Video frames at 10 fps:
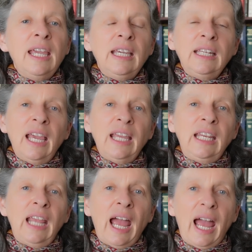"In
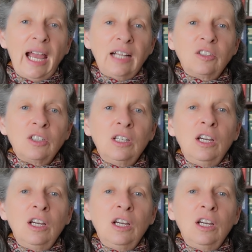any act,